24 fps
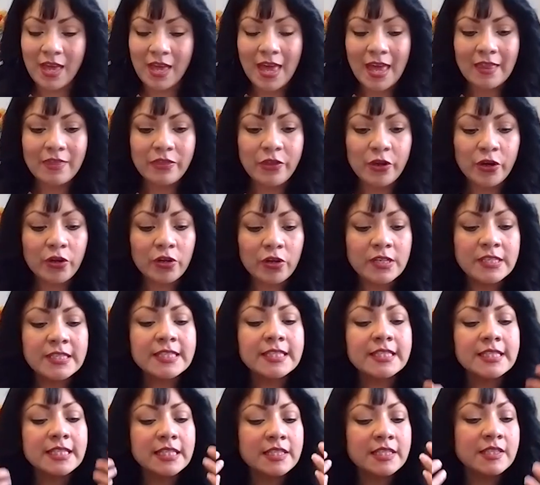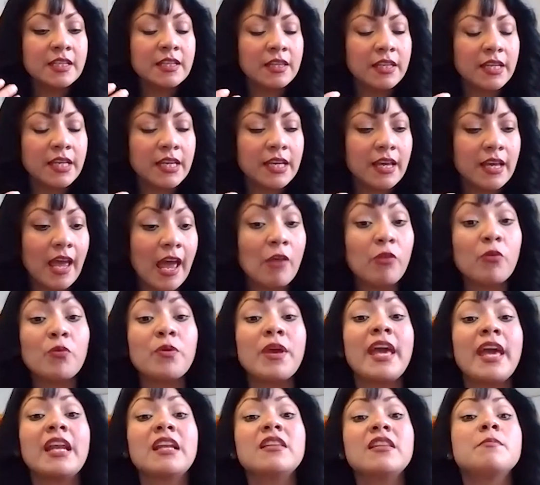they're consistently
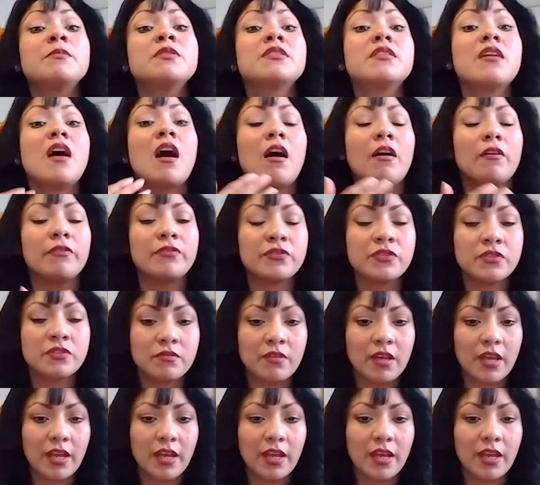educating themselves,